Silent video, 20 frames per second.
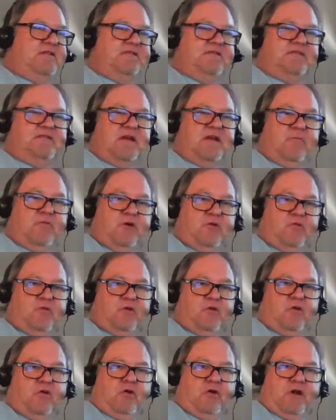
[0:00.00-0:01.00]
somewhat
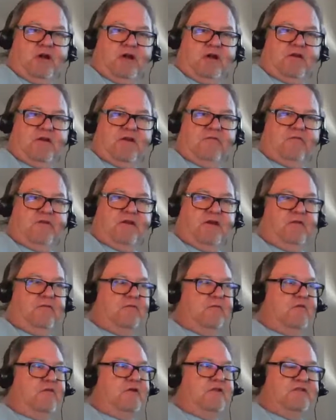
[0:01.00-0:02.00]
rural area of
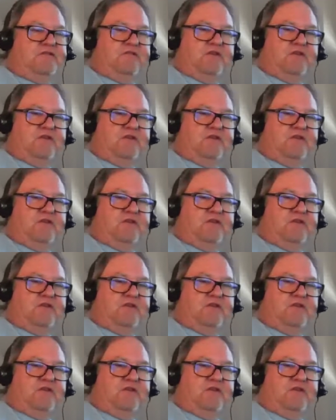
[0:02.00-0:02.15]
California,